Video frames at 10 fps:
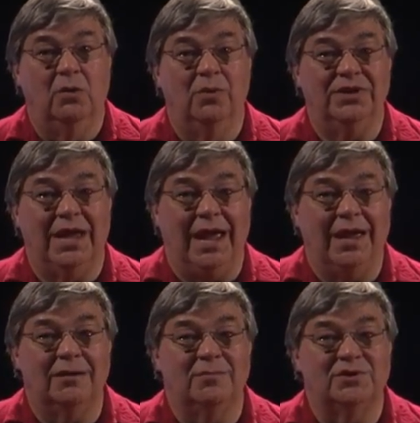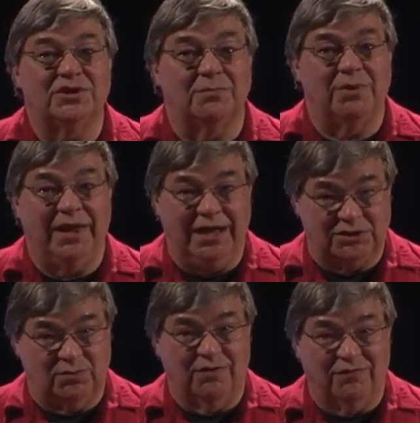When the animals and
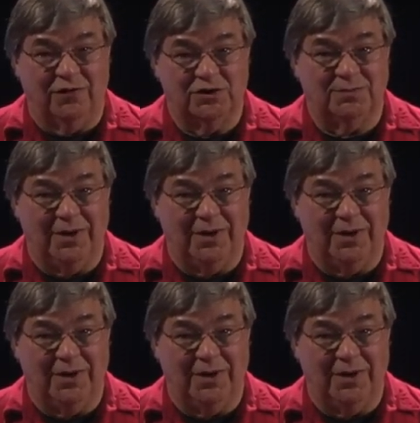plants were first